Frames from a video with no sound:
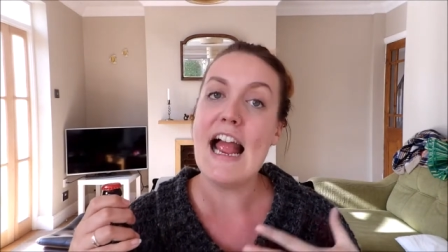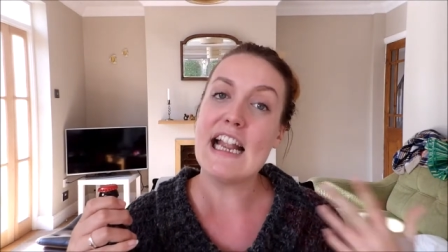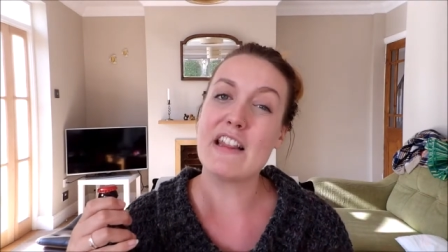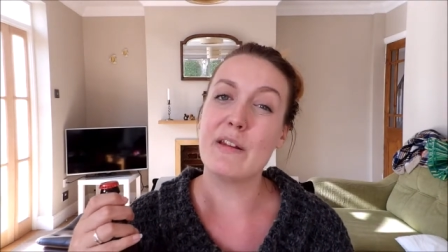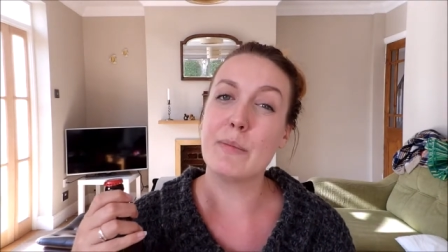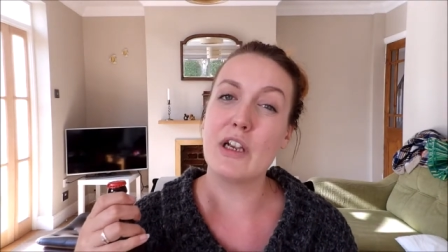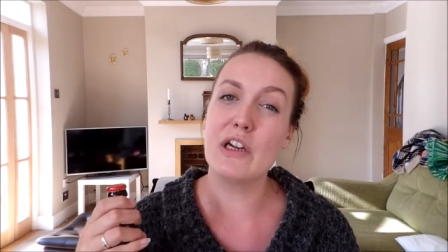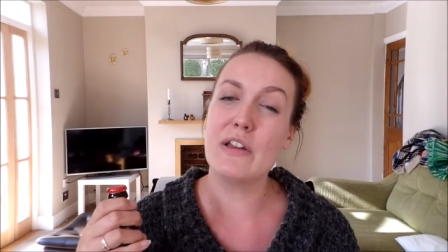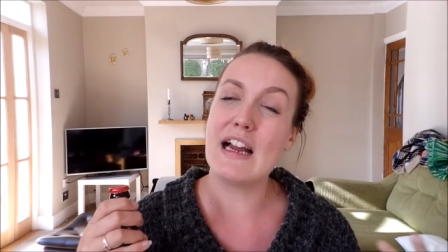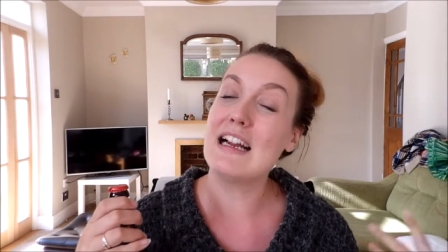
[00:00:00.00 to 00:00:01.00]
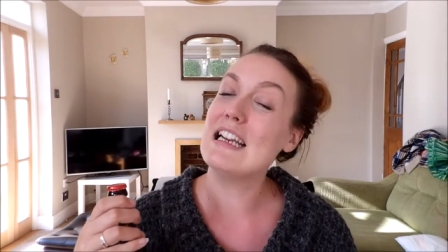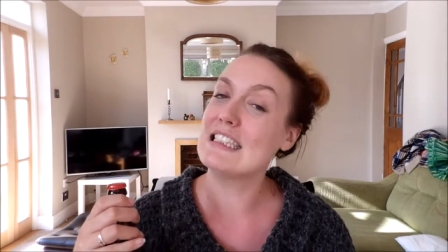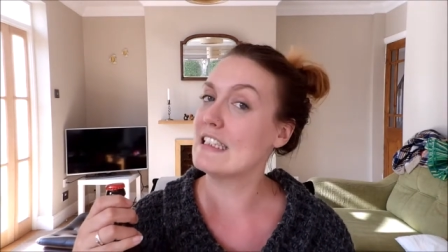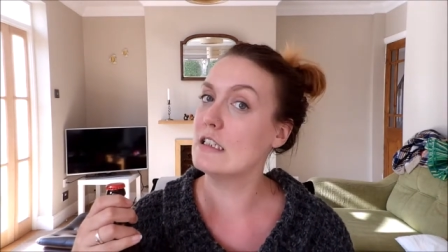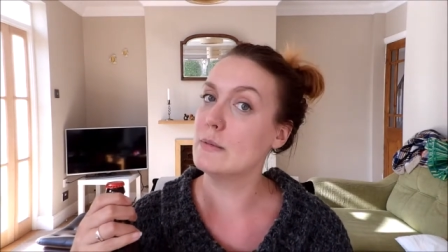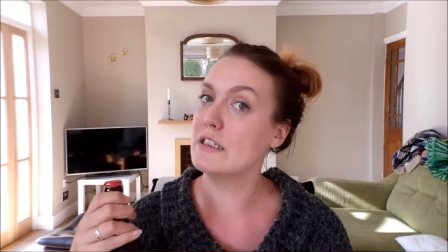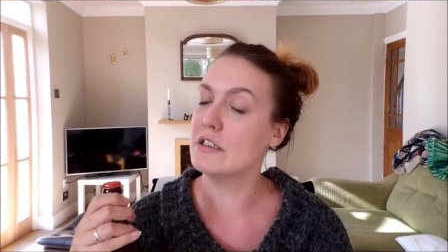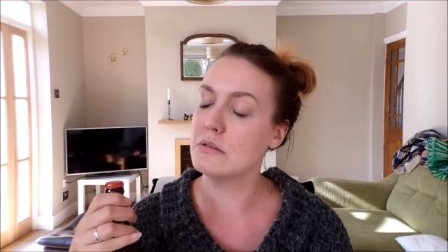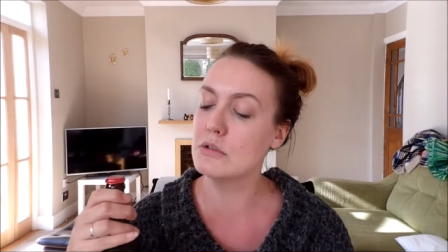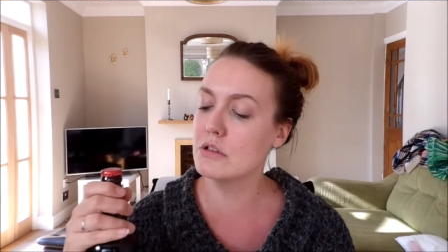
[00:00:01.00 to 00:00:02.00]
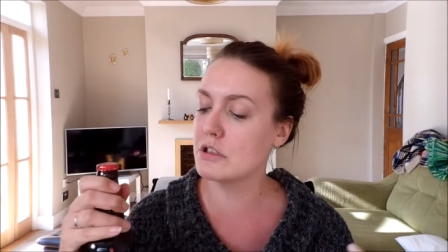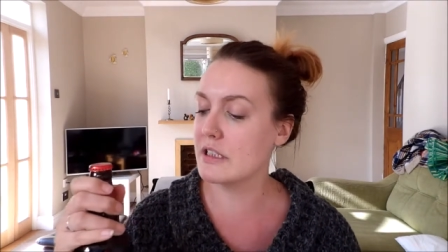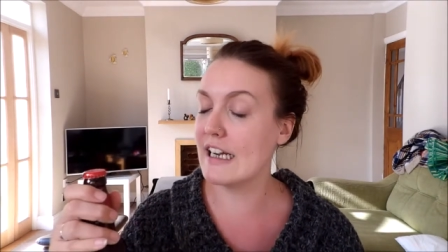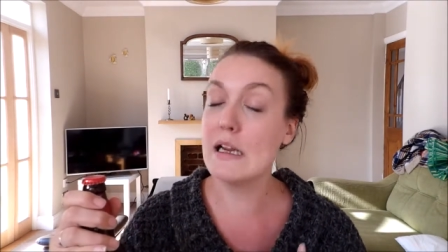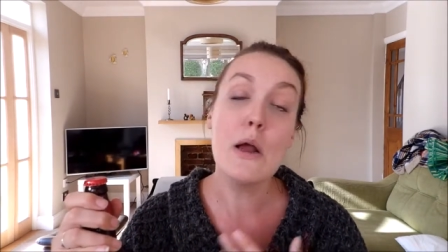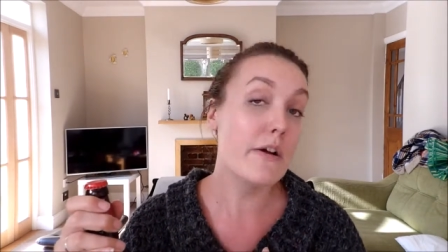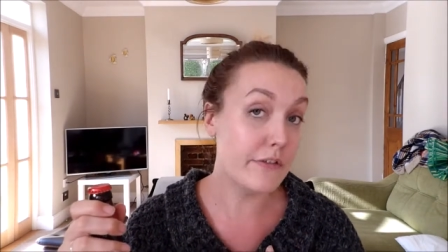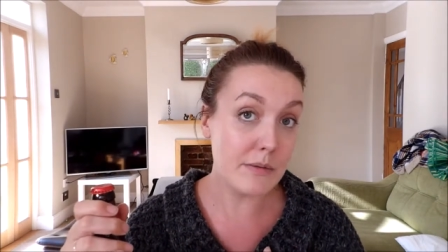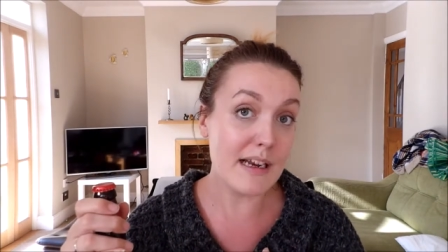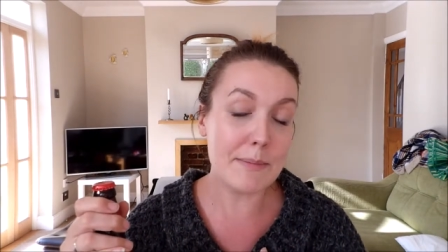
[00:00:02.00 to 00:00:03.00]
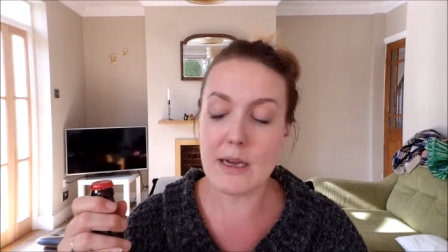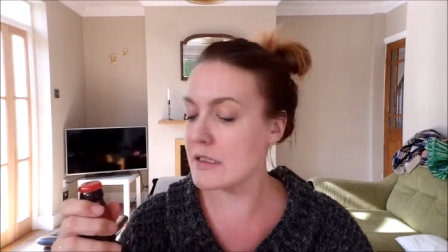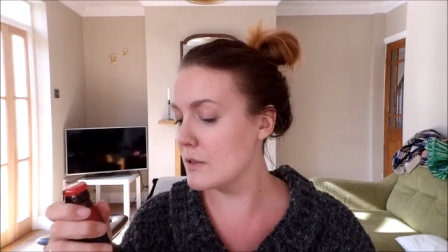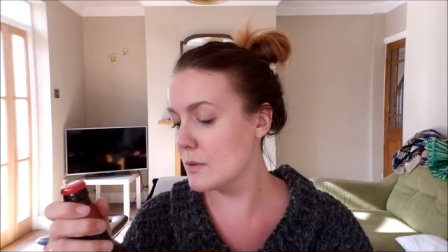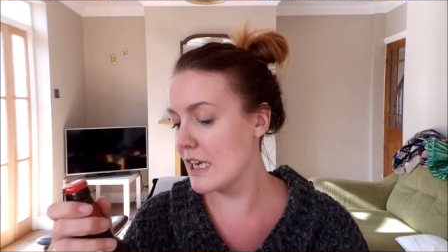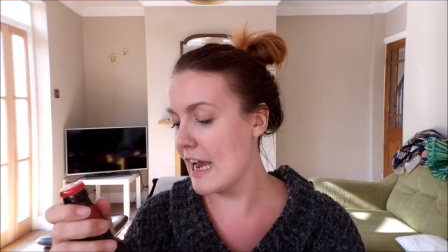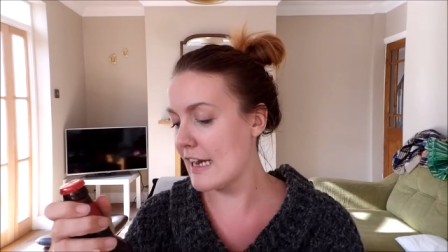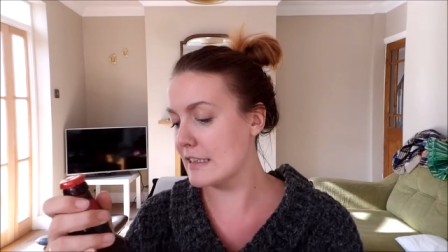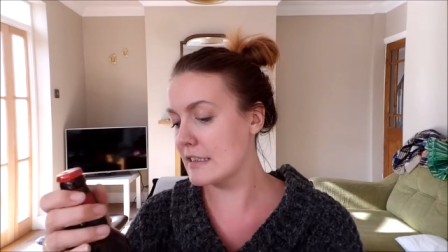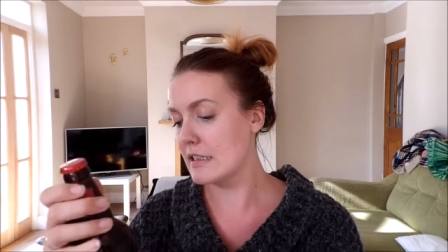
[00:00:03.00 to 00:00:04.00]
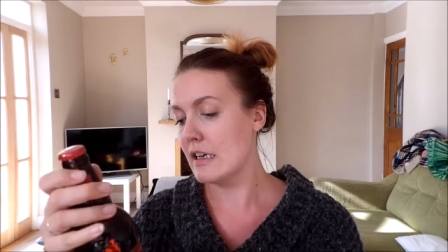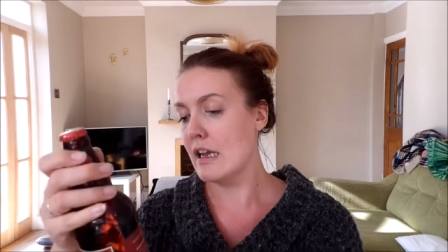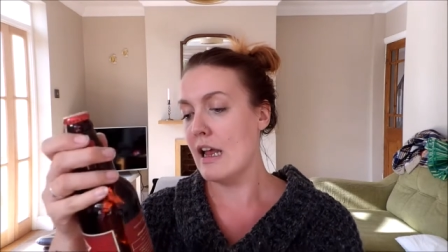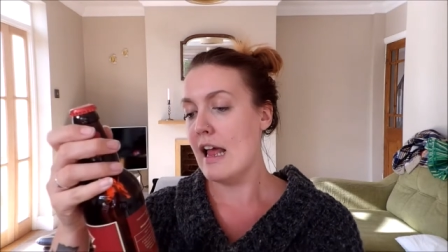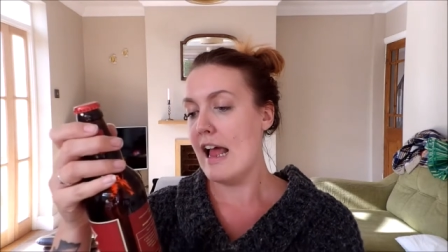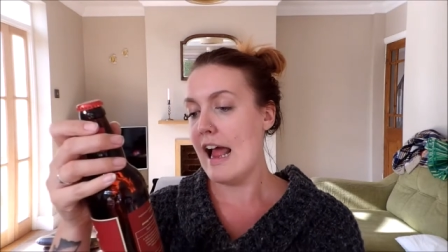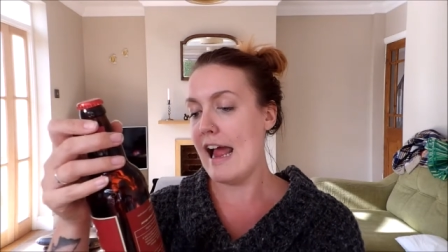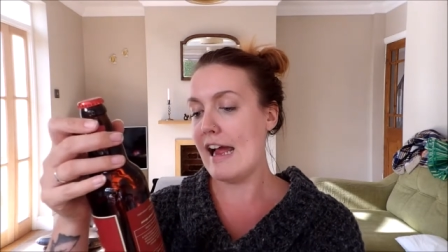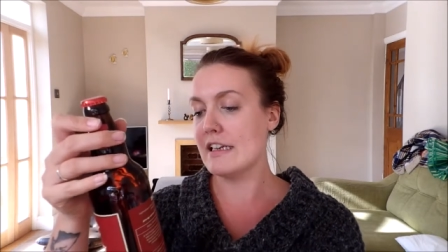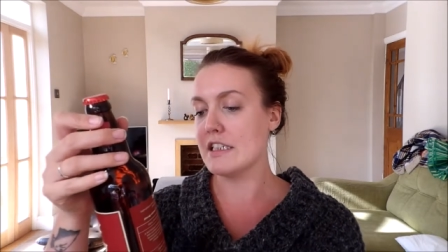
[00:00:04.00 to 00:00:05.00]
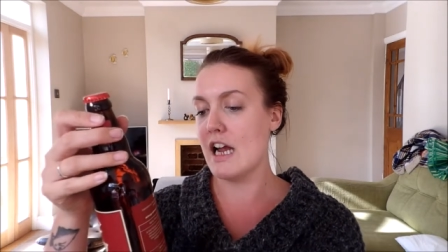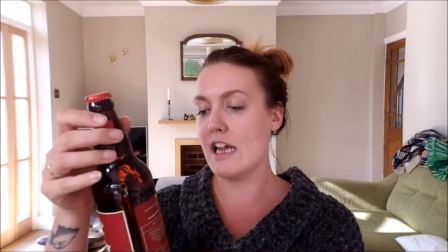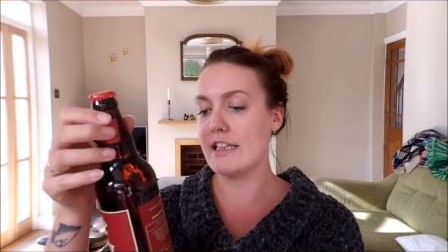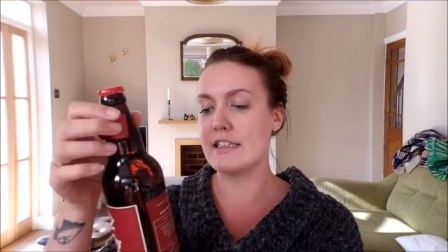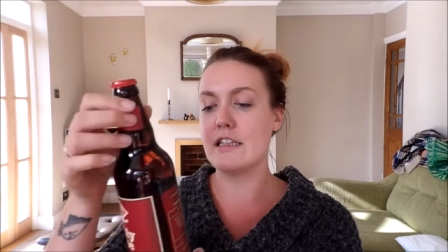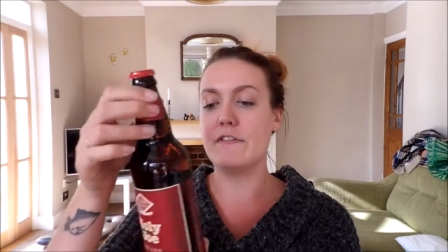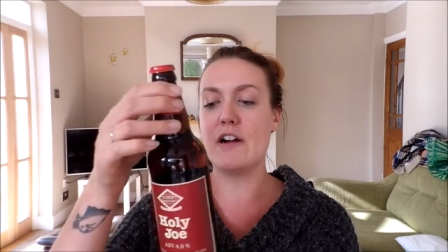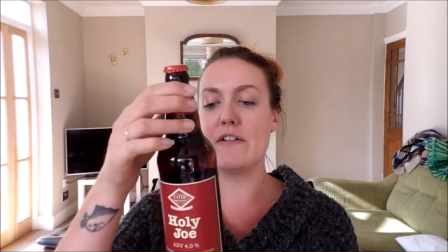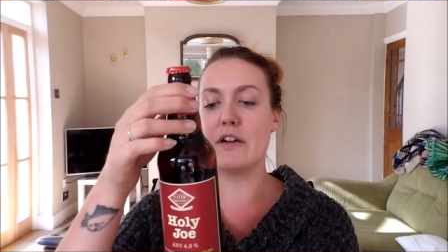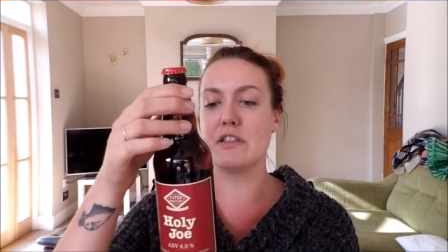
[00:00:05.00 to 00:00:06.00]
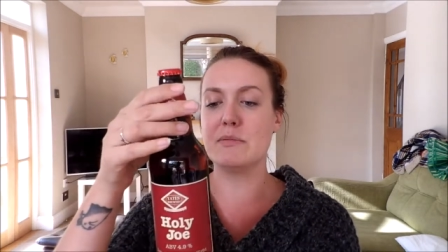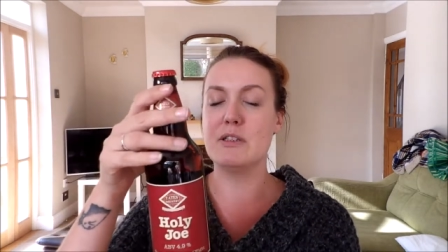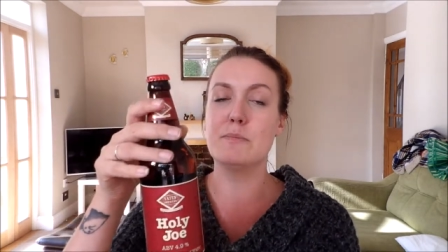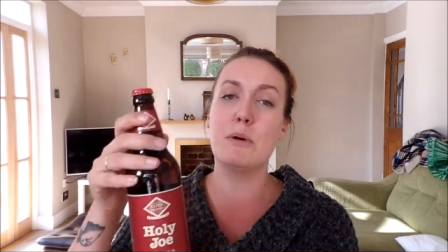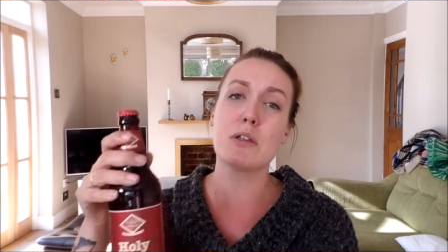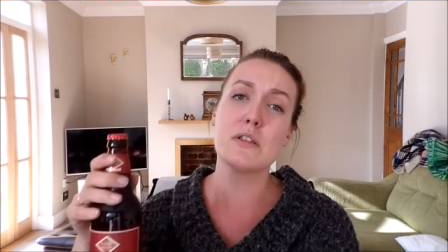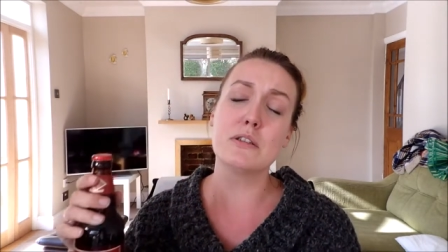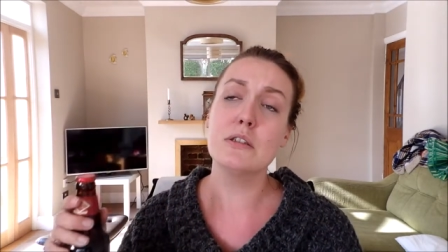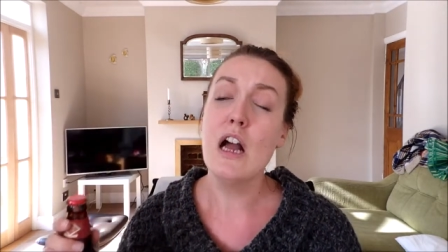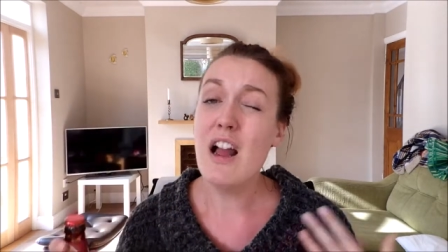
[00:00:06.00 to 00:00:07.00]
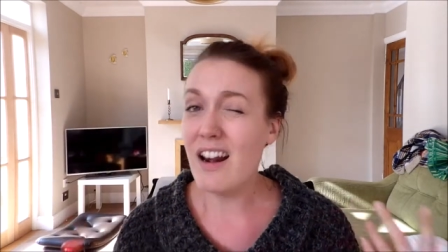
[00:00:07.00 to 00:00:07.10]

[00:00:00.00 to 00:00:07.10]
Anything below that is a little bit too watery for my personal taste and uh, this is a 500ml bottle.